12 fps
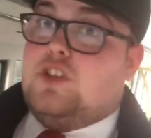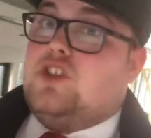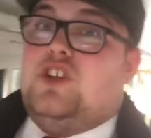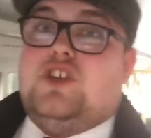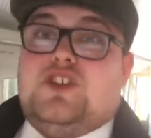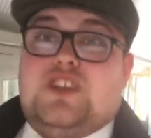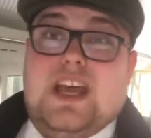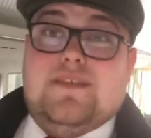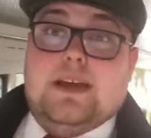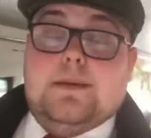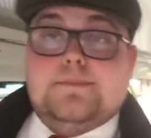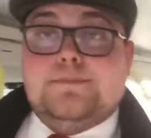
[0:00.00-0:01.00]
So you just save
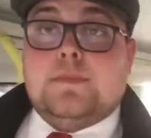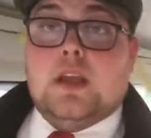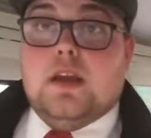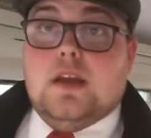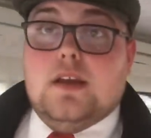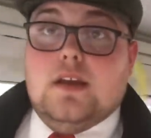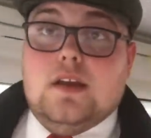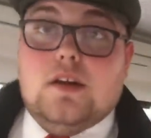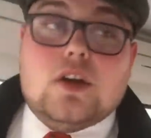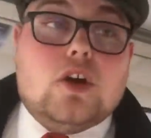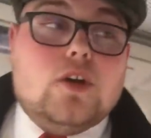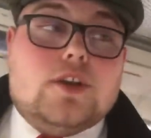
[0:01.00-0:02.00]
it.
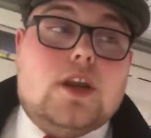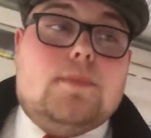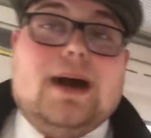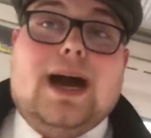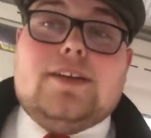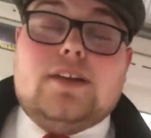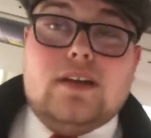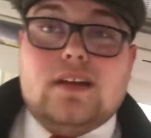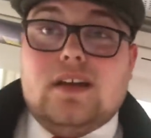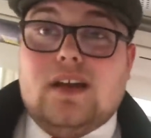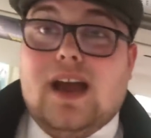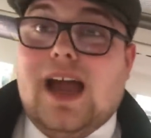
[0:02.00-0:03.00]
Good and a bad,
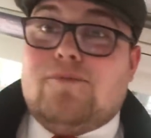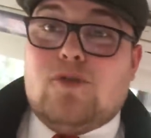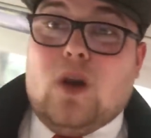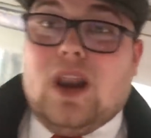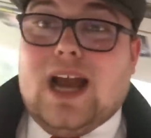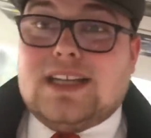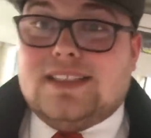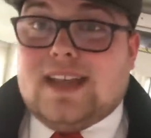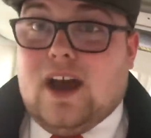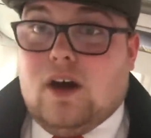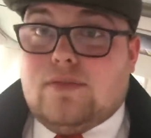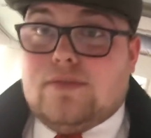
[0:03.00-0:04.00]
everyone likes a
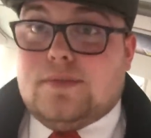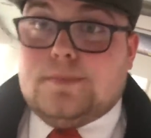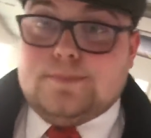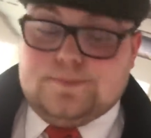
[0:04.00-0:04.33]
day off.